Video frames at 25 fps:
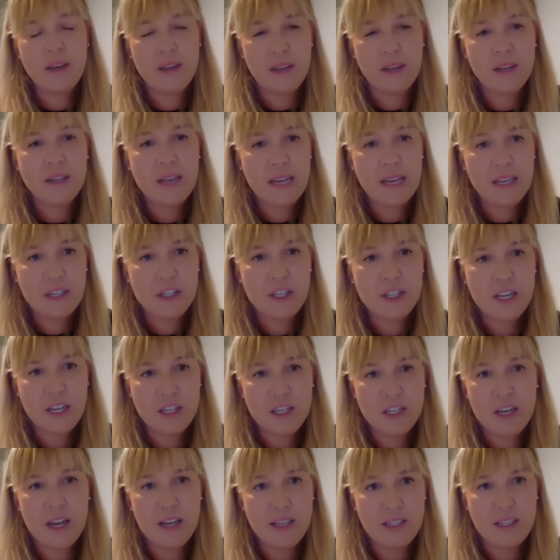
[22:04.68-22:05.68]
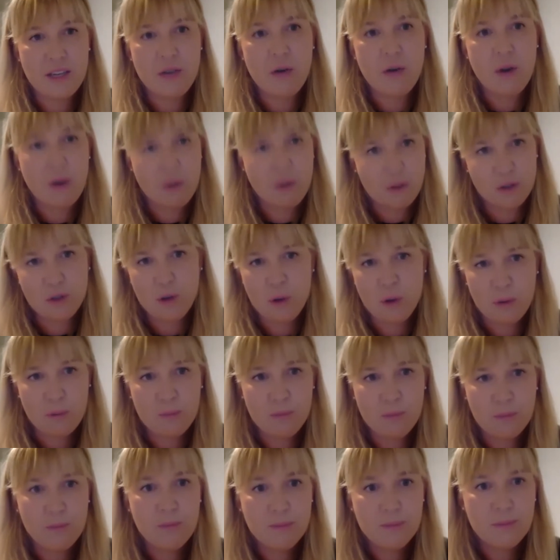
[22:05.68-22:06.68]
Unless it's a specialist
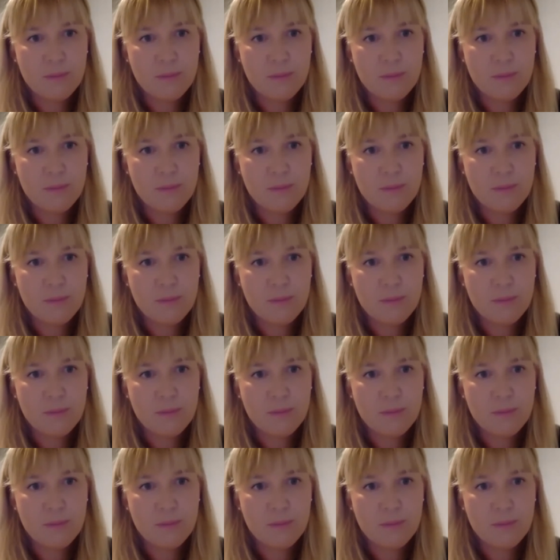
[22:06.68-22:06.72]
class.